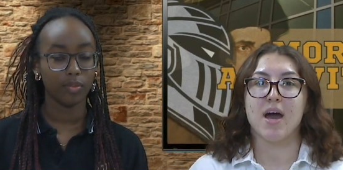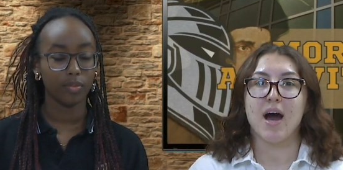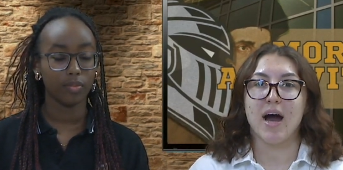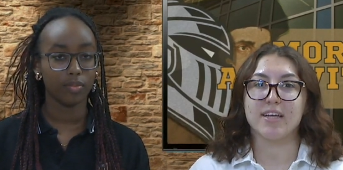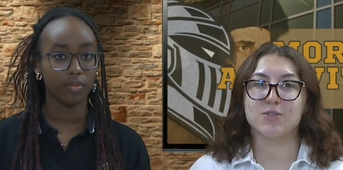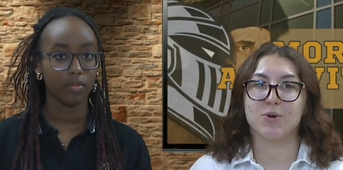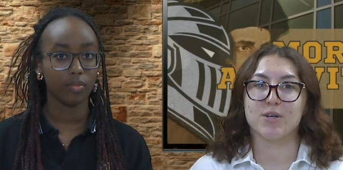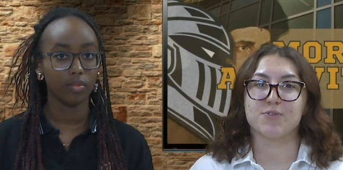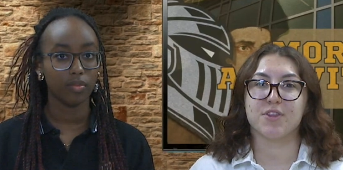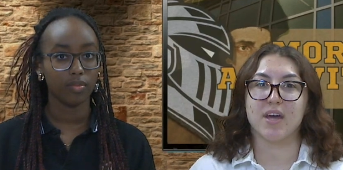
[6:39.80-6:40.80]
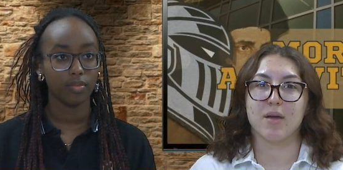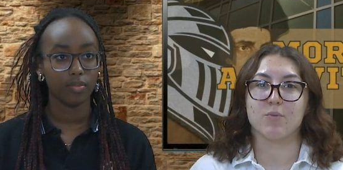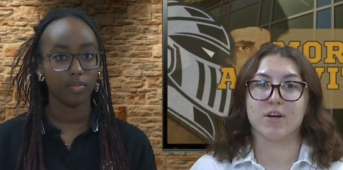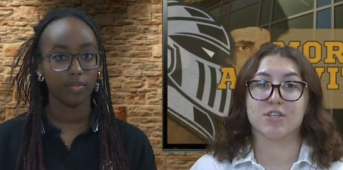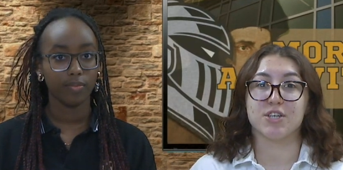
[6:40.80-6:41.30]
Speaker 1: High scorers for the game
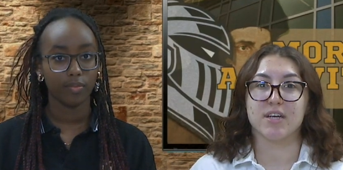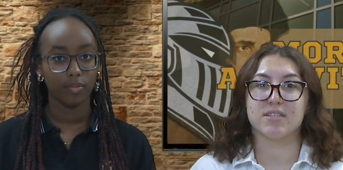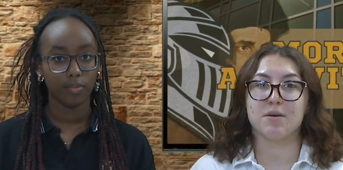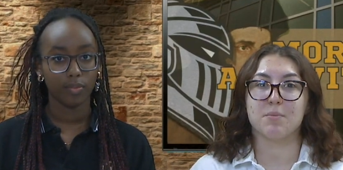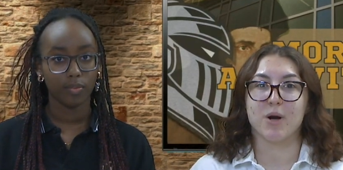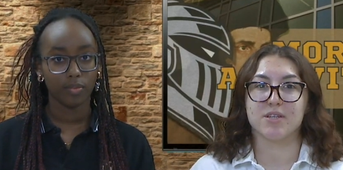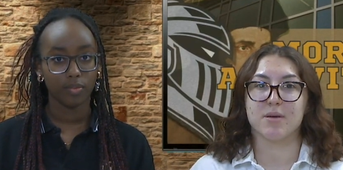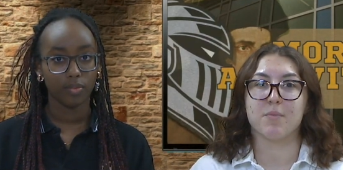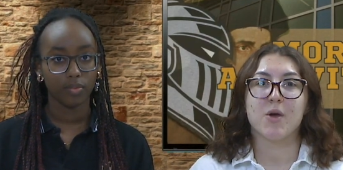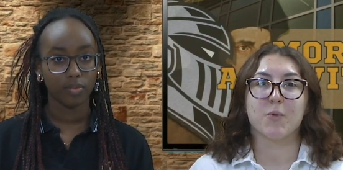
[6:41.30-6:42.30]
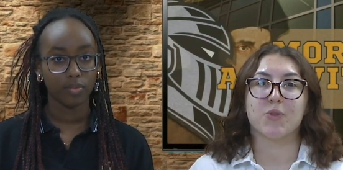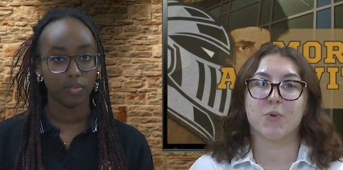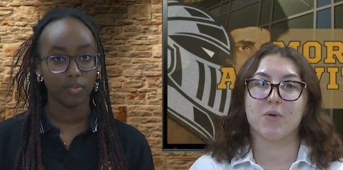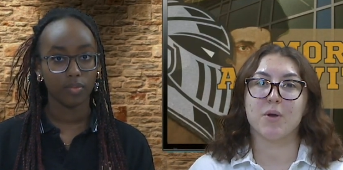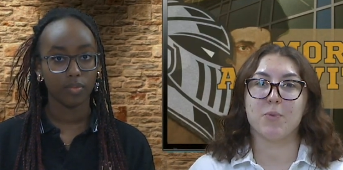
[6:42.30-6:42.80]
were Jason Martin with
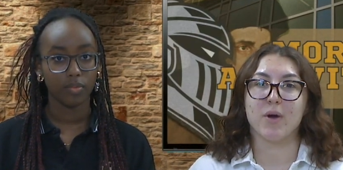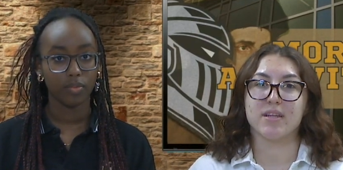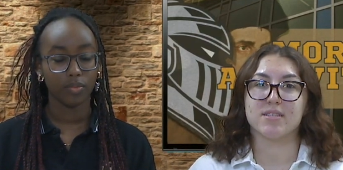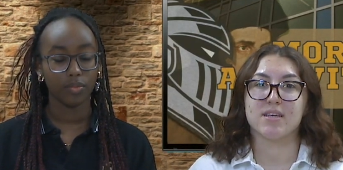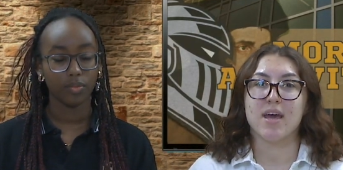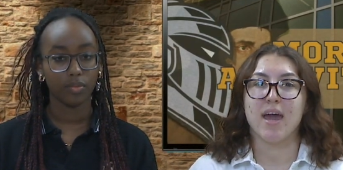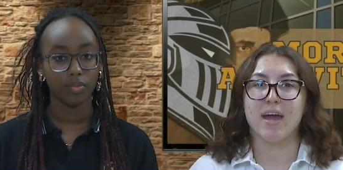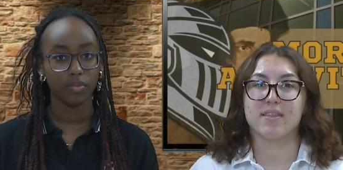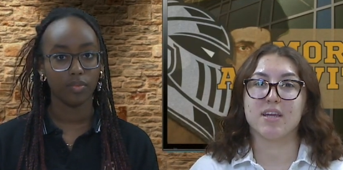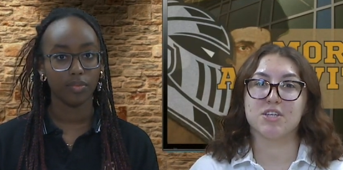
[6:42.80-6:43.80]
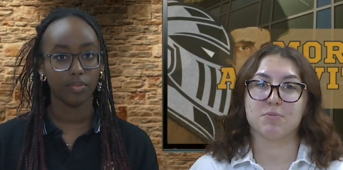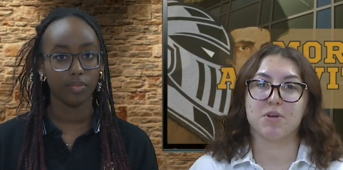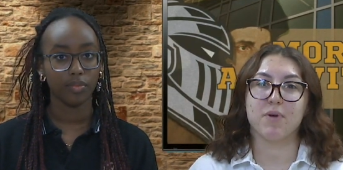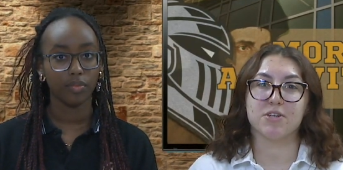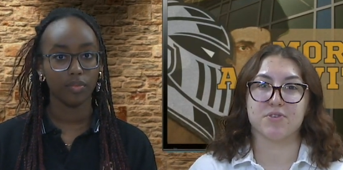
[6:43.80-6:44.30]
21 points, Anthony Jimmy
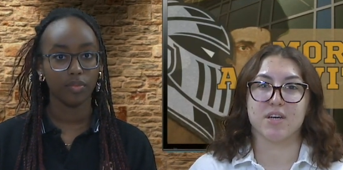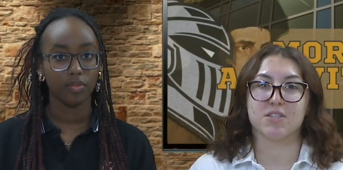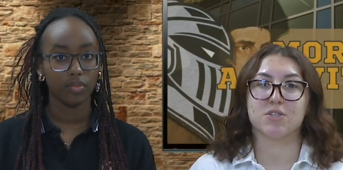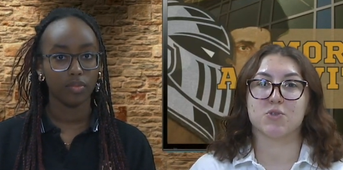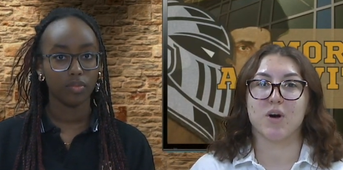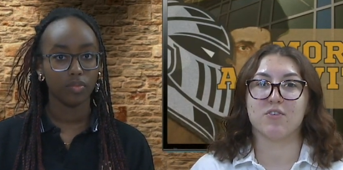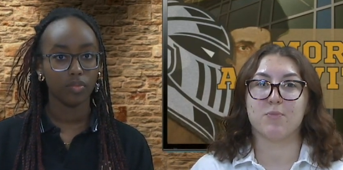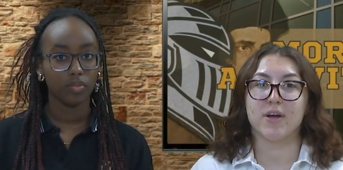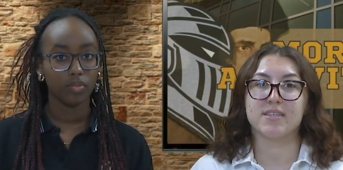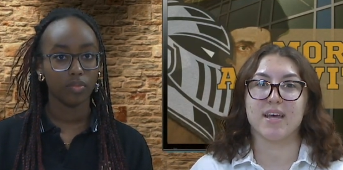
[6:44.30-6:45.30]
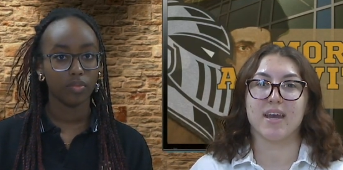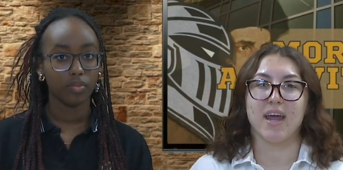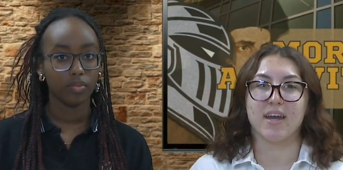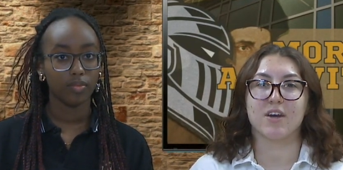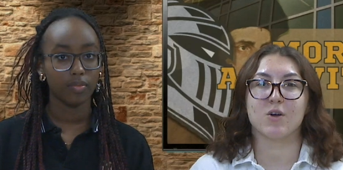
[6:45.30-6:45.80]
Rodriguez 12 points, and
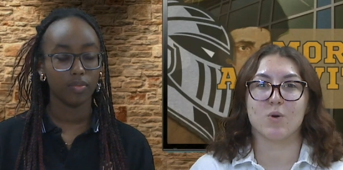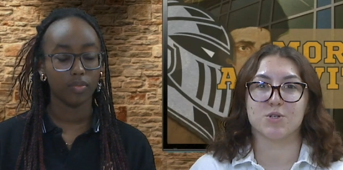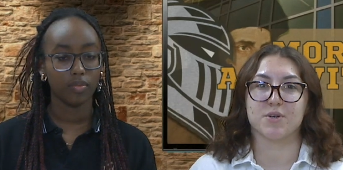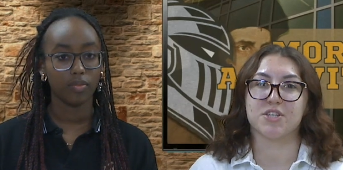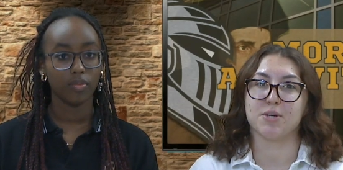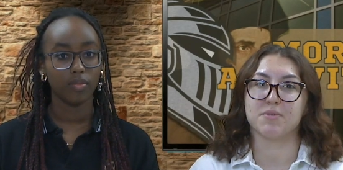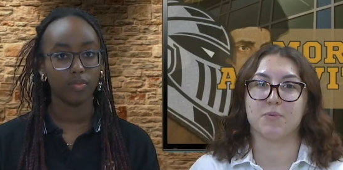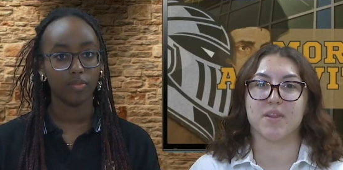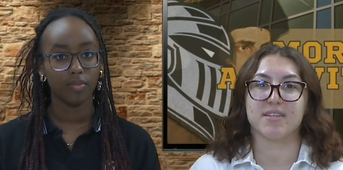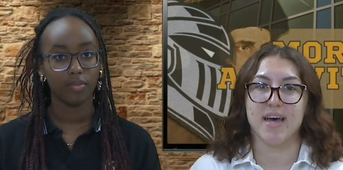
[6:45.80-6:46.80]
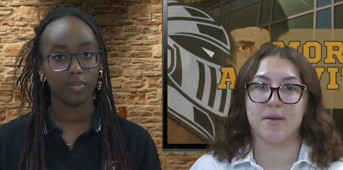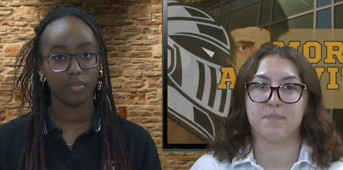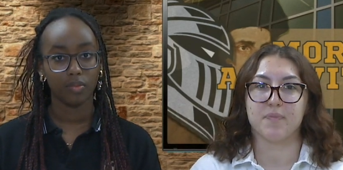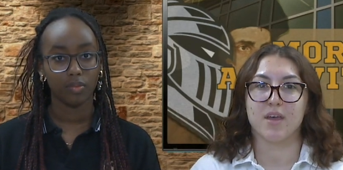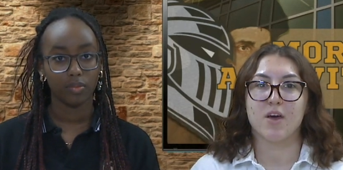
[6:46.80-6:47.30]
Aiden Koshran in with 10.
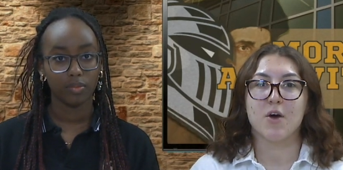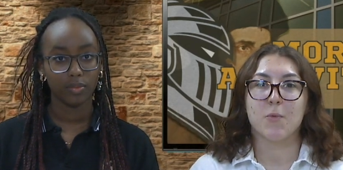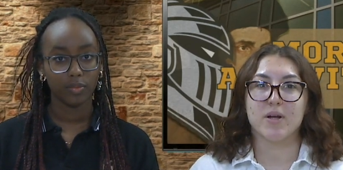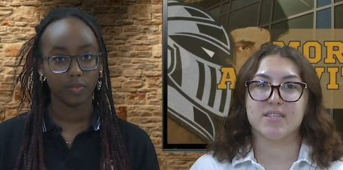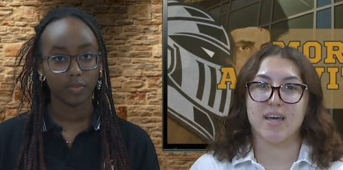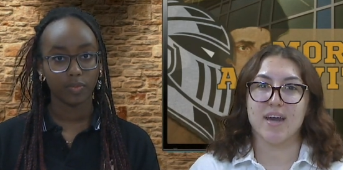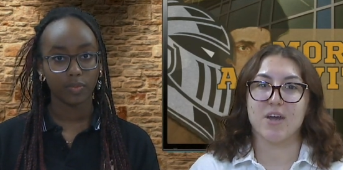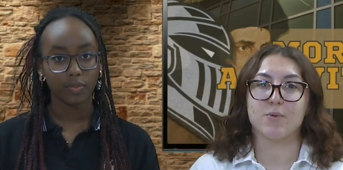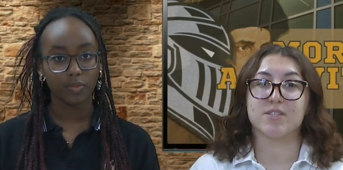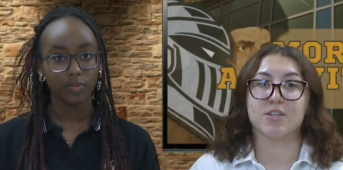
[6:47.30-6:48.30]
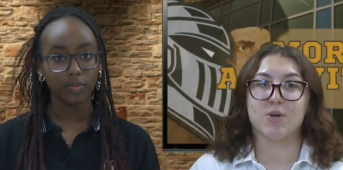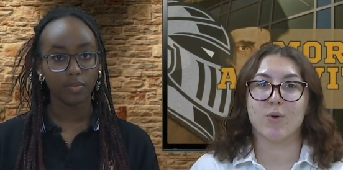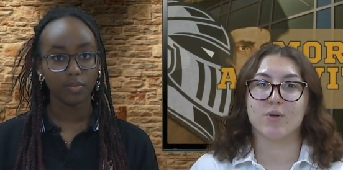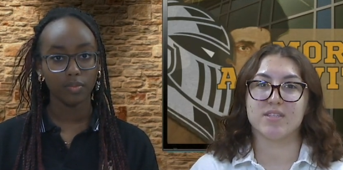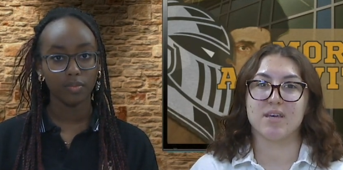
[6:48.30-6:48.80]
Once again, it was a
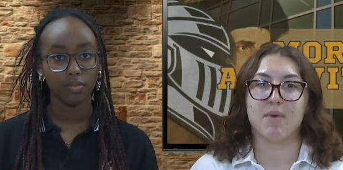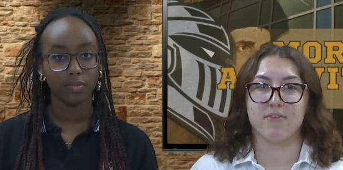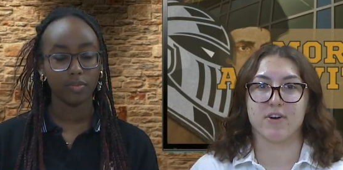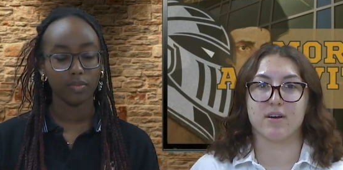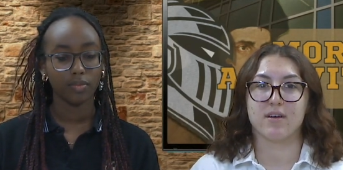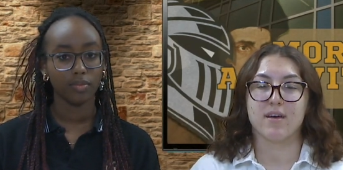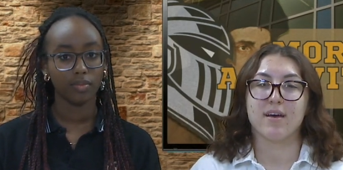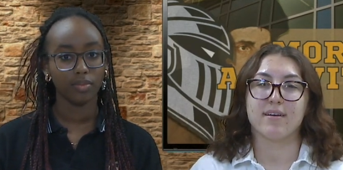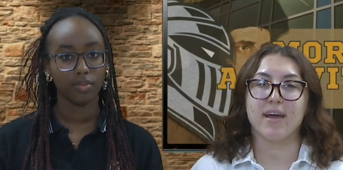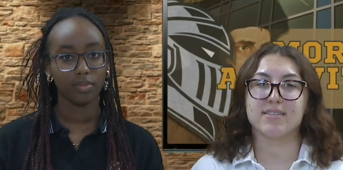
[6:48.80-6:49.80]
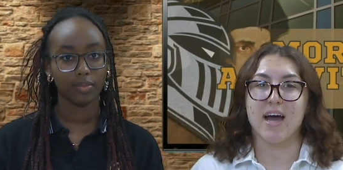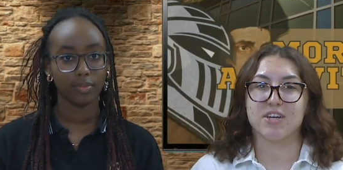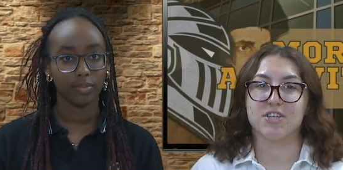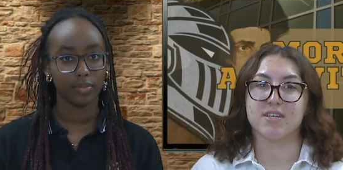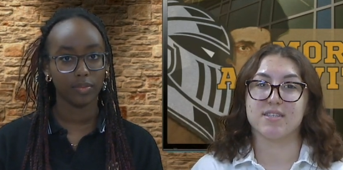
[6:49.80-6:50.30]
total team effort. Next
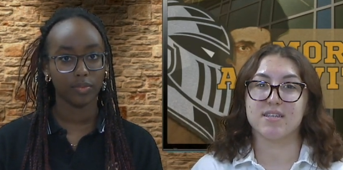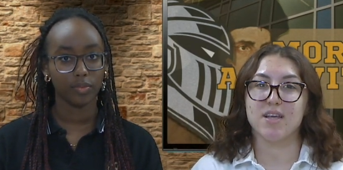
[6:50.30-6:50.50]
action is this